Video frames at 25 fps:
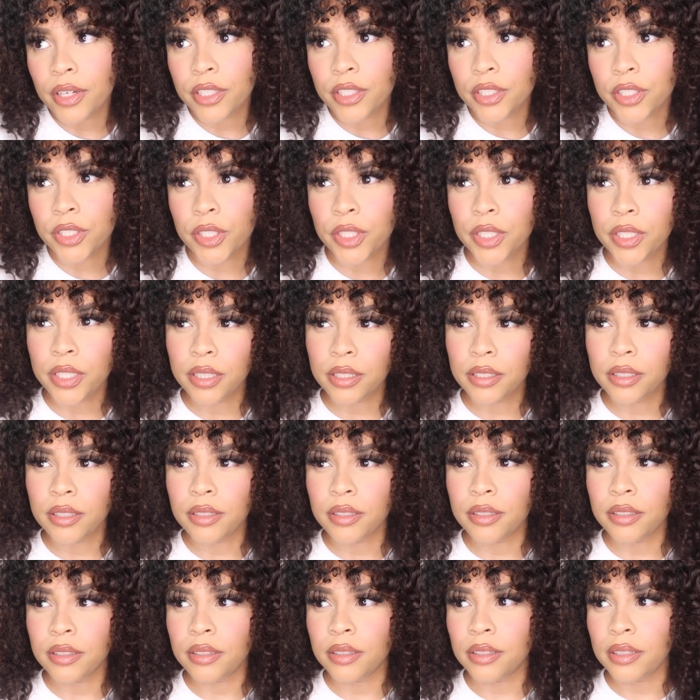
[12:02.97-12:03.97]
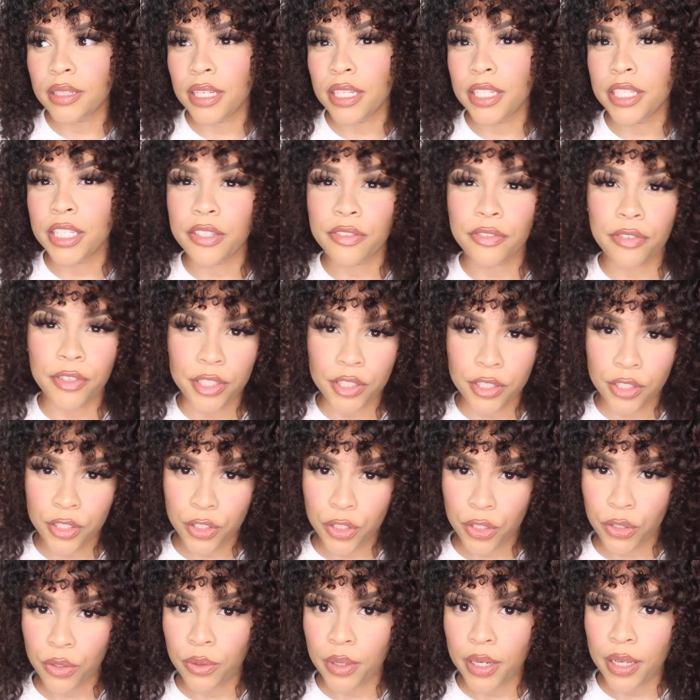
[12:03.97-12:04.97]
a certain indifference
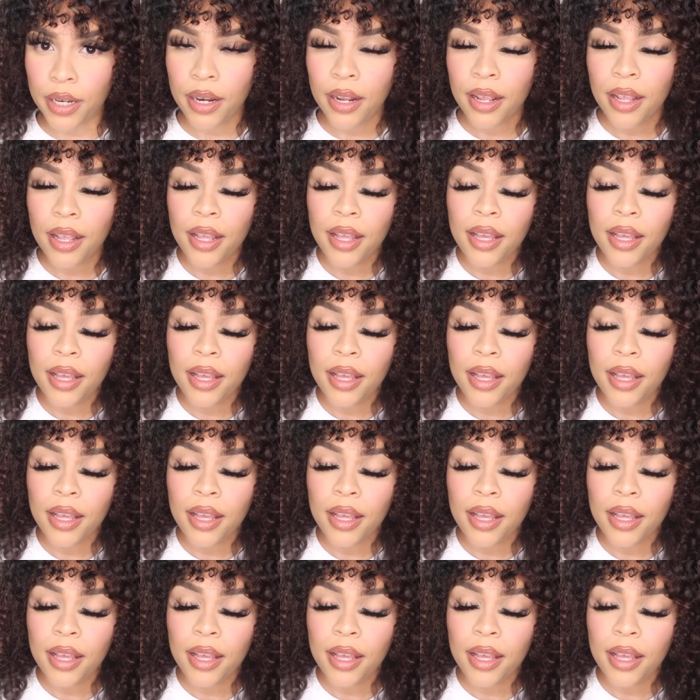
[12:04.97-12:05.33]
to it.